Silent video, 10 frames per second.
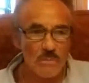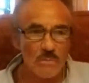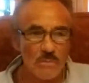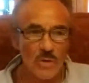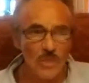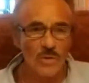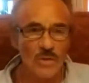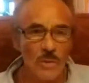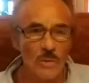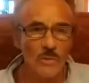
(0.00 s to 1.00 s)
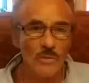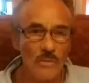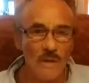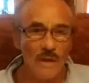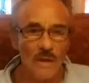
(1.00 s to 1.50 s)
do so.
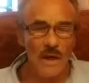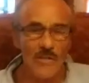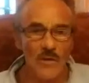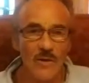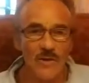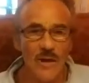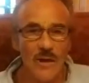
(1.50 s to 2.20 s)
Have a good day.